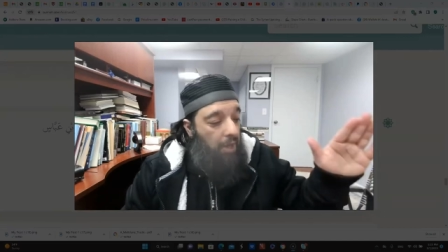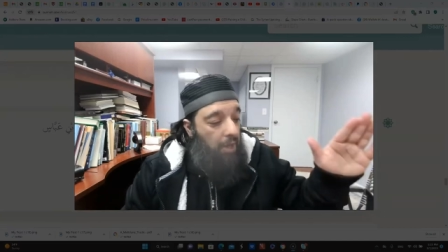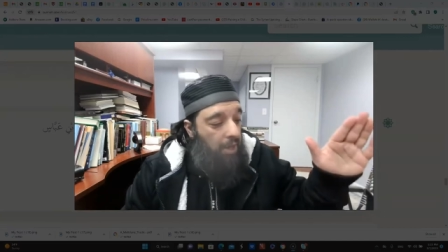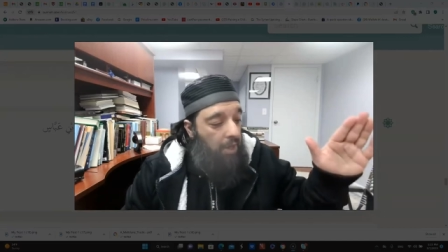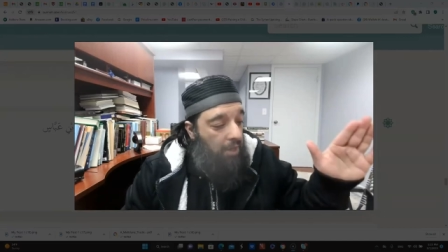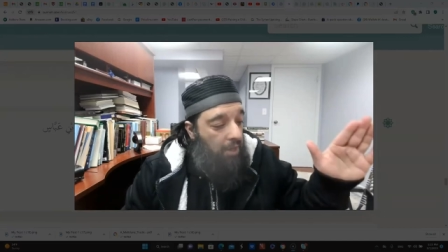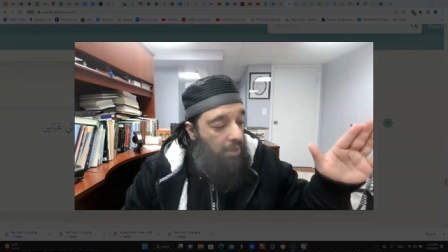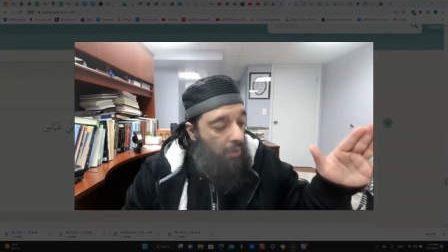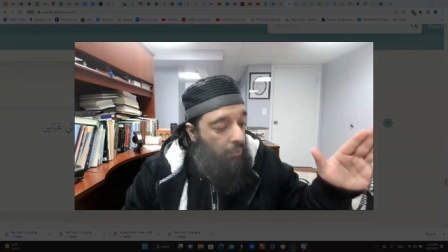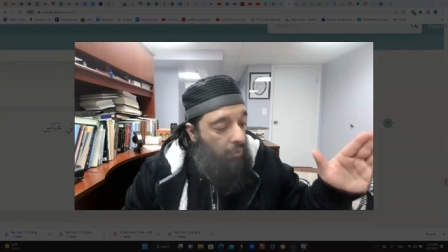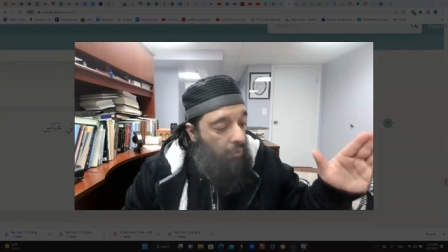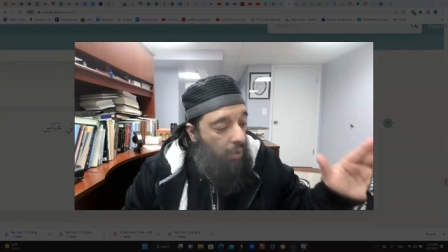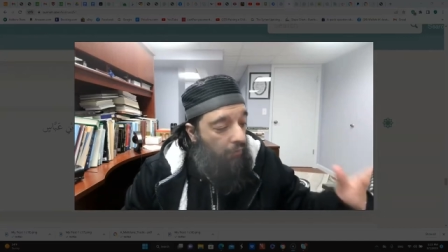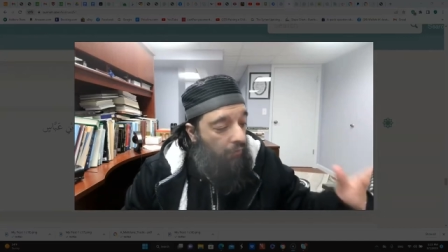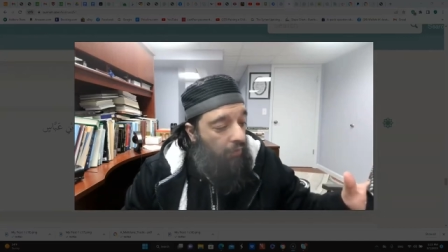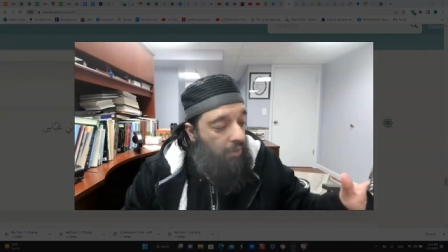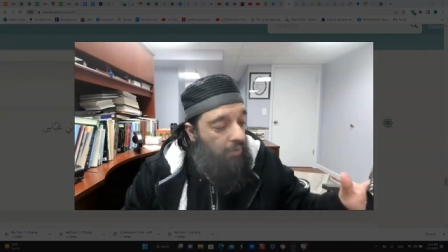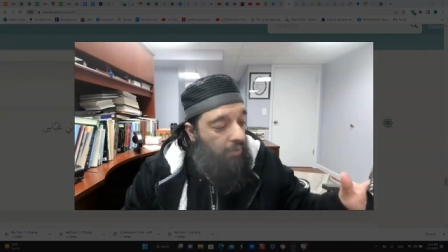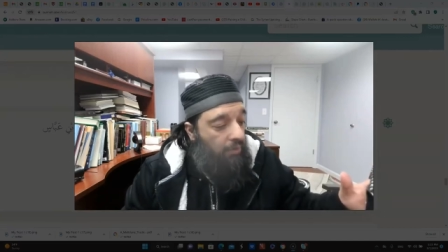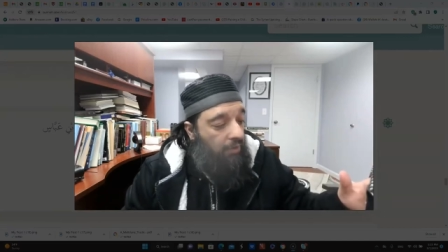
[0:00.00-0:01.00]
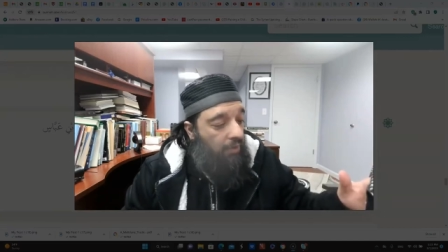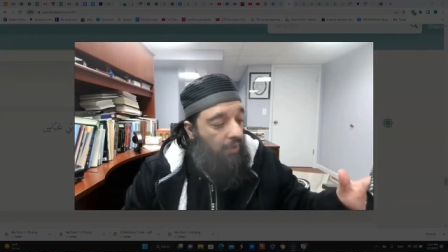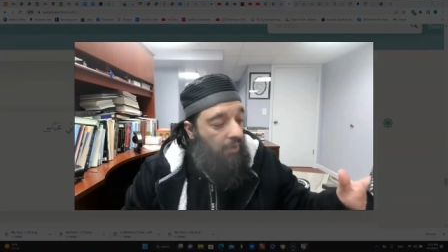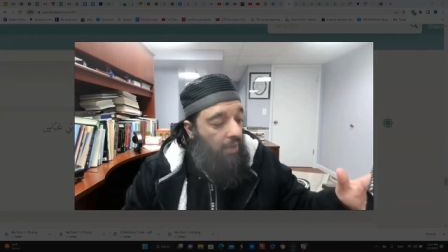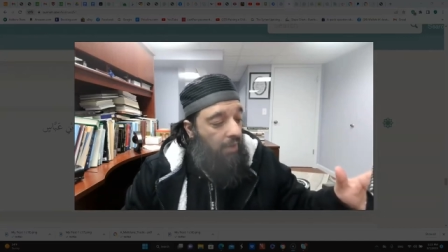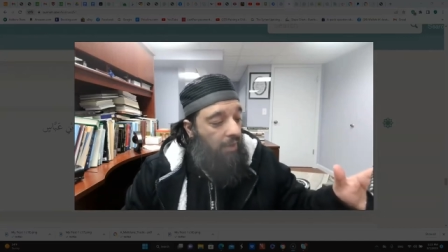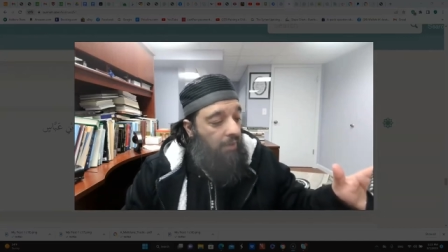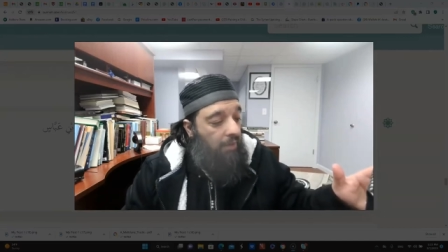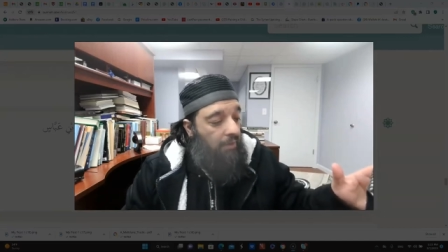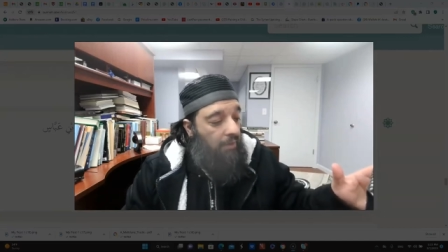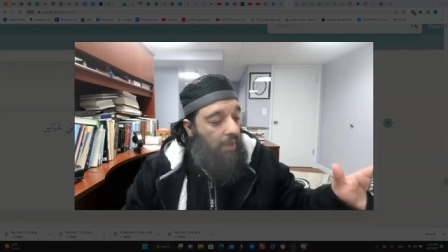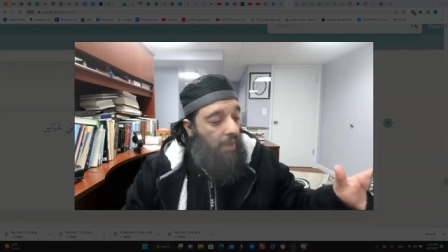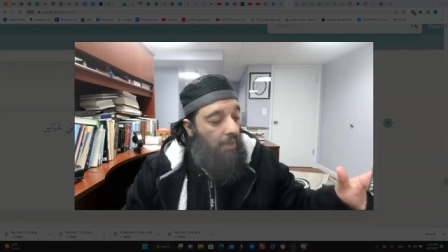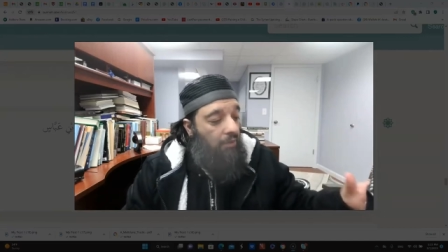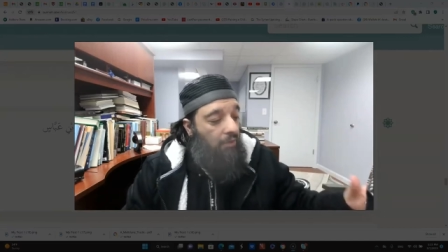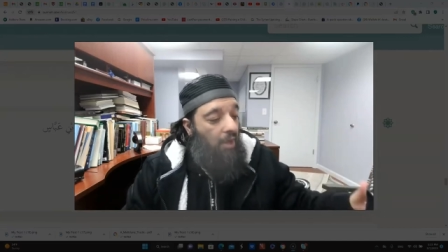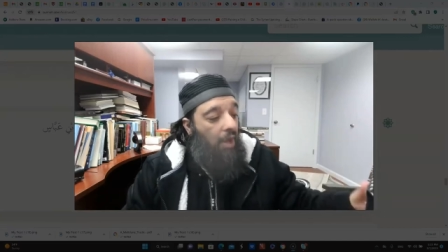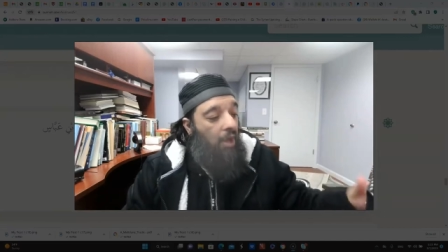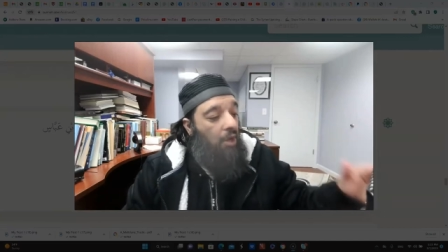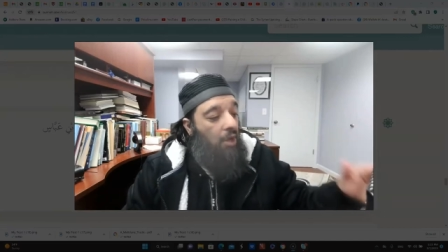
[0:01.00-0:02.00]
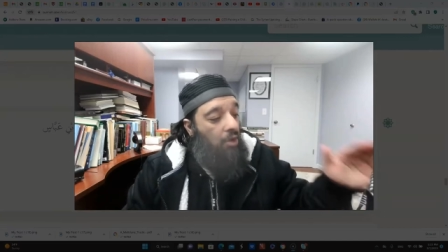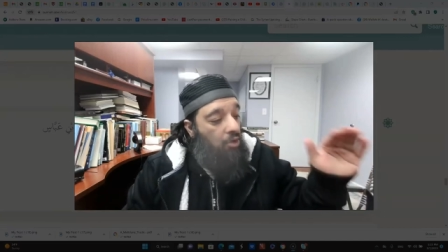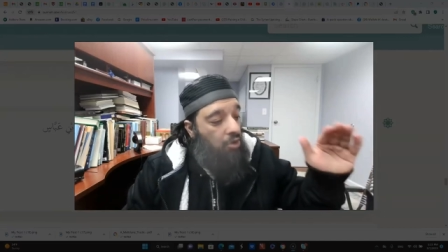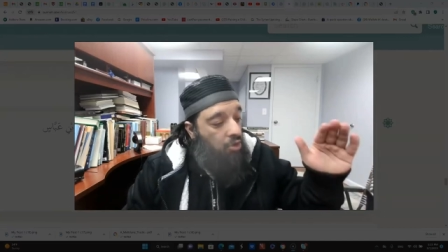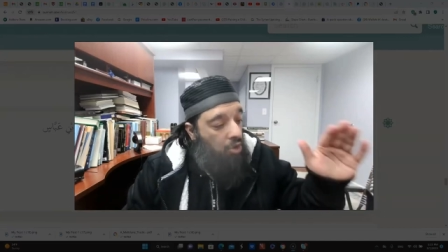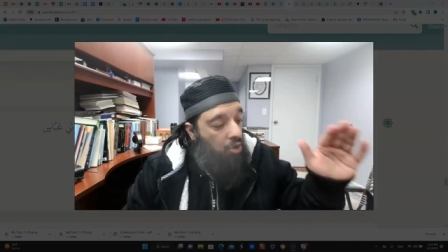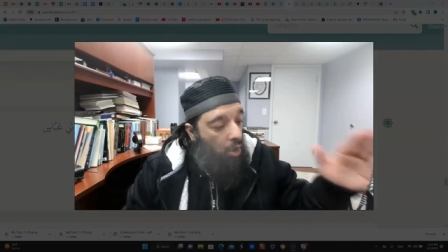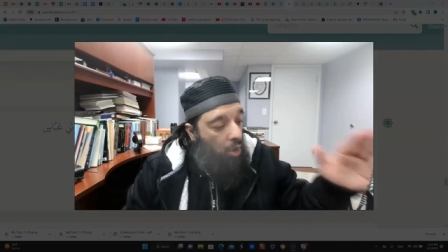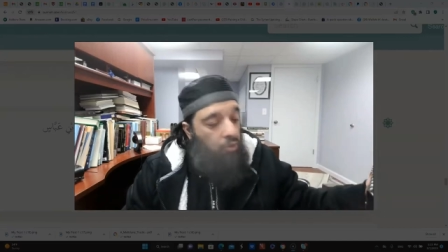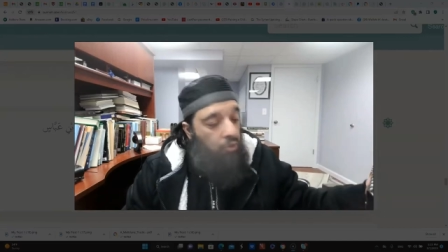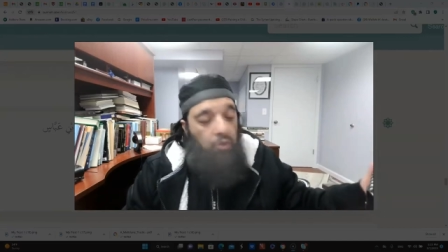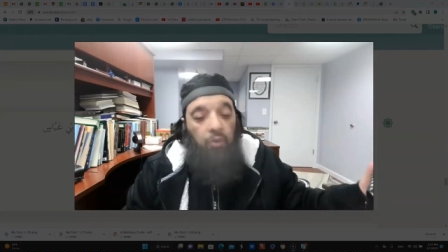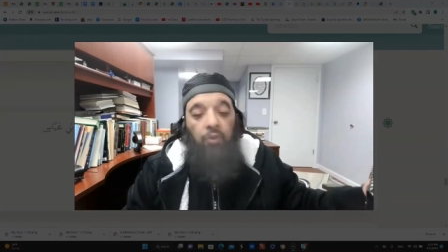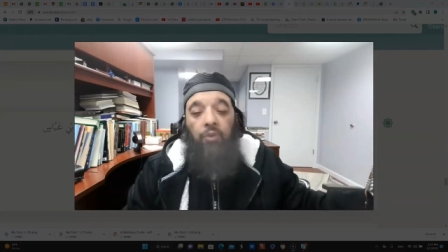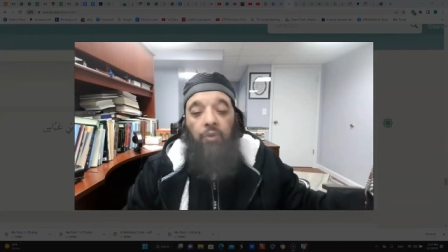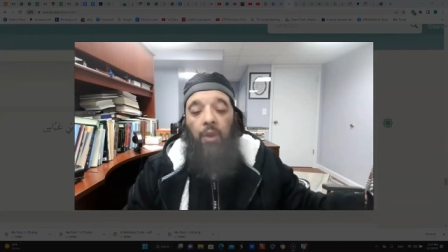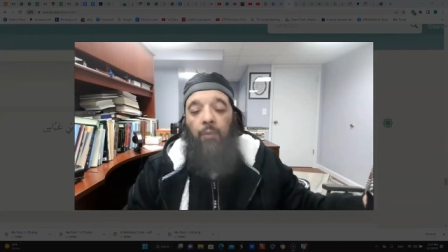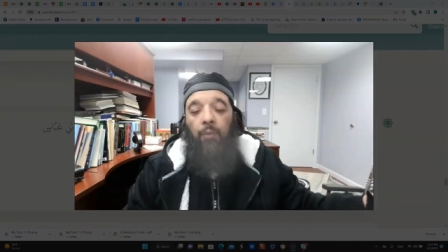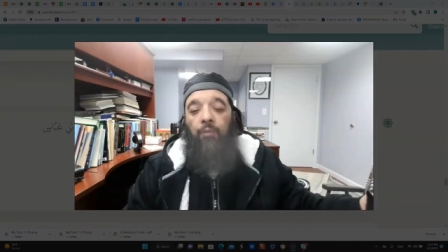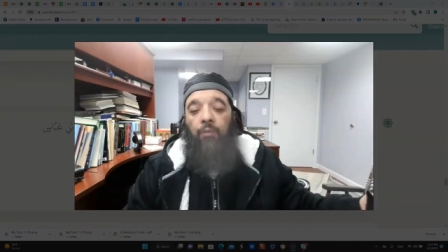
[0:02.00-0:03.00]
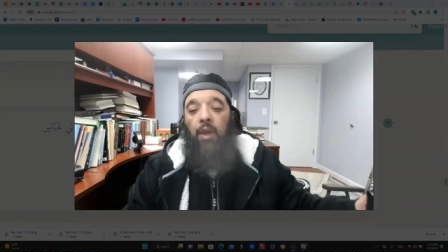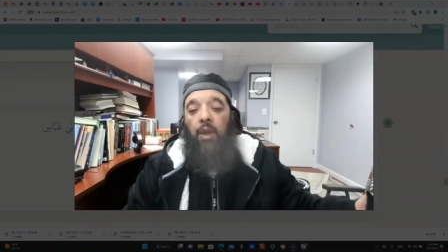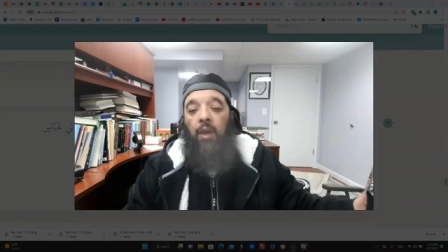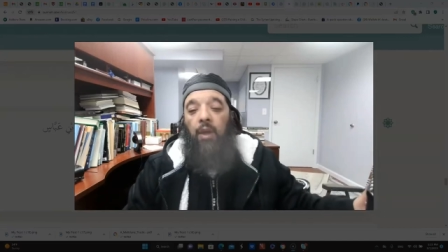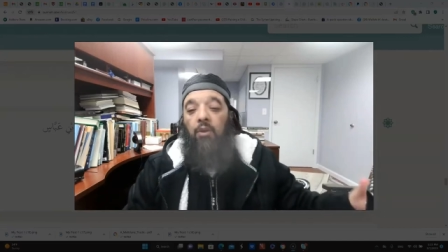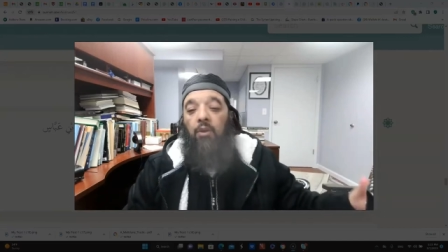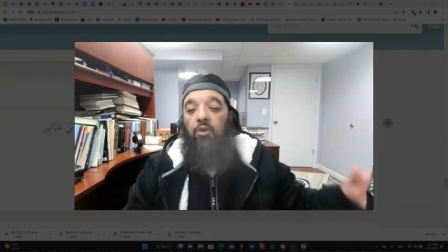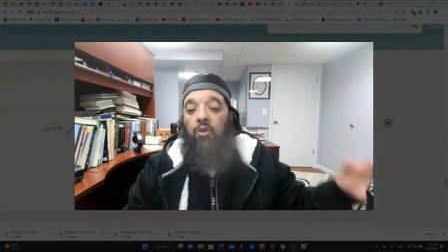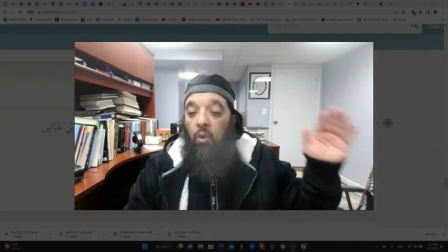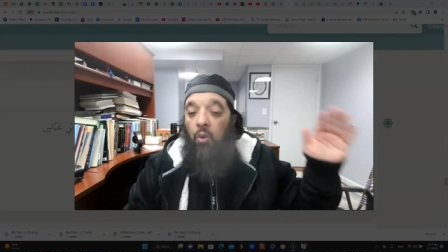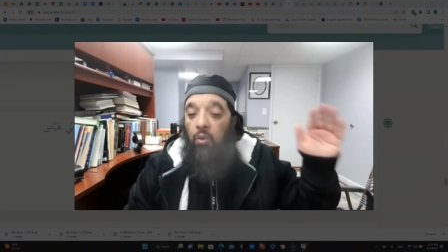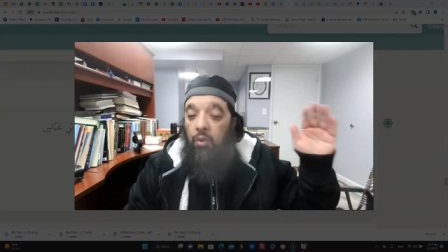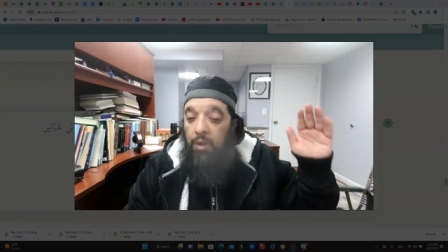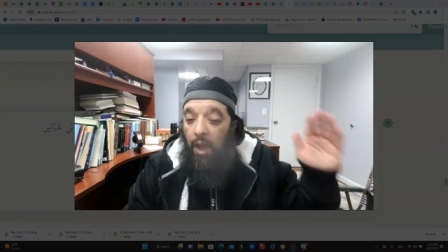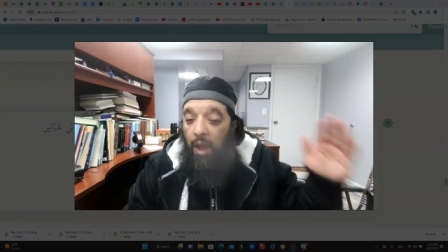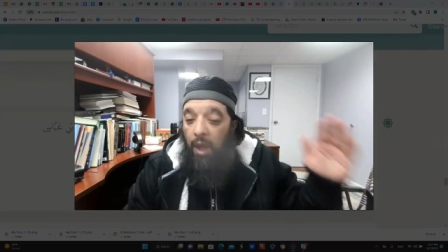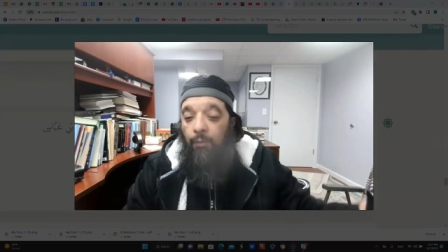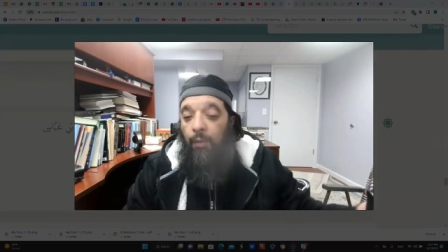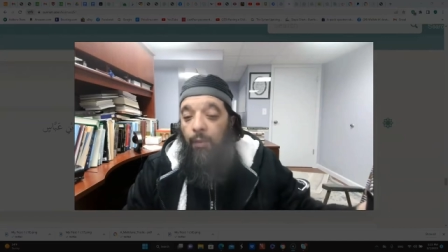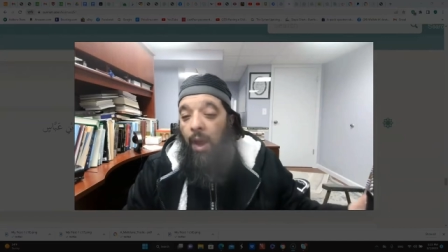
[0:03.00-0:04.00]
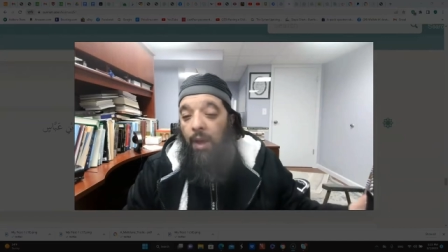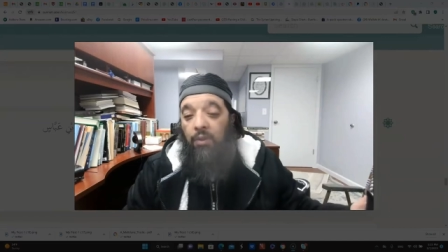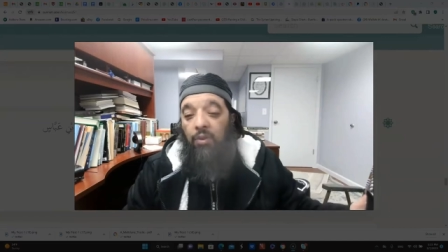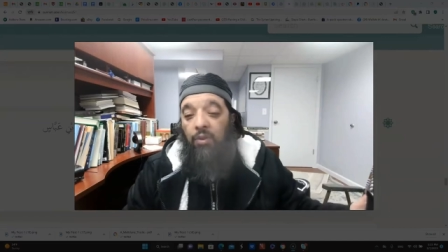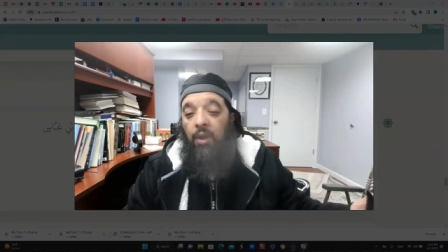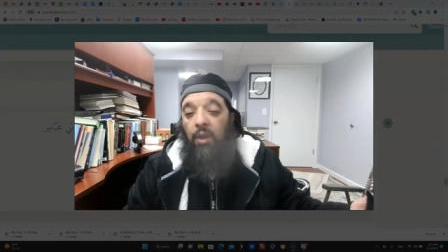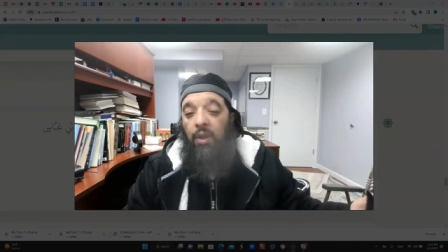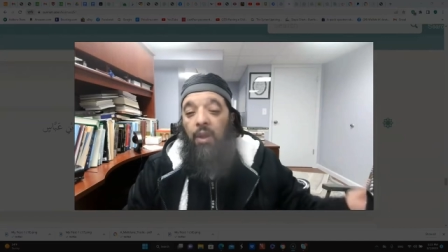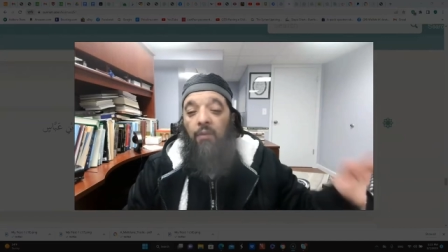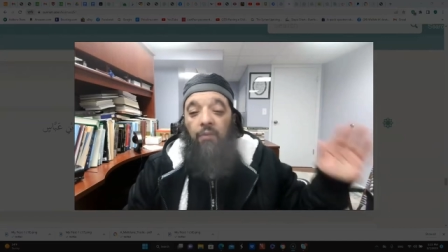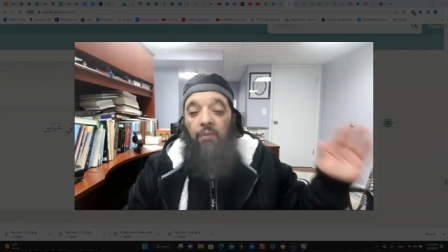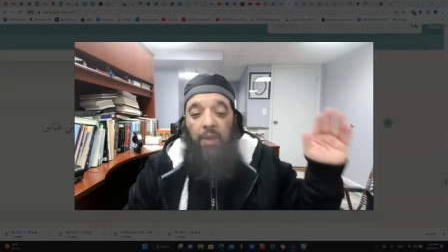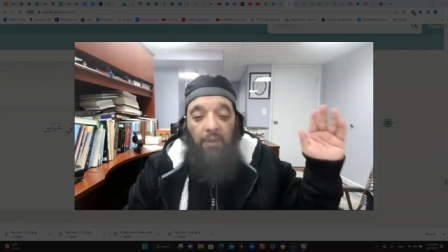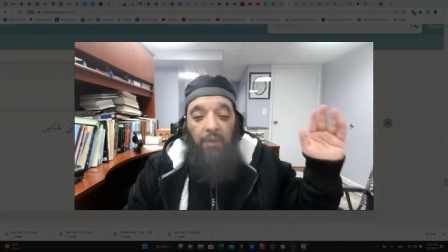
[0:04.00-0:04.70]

in the prophet says don't do something don't take back the gift.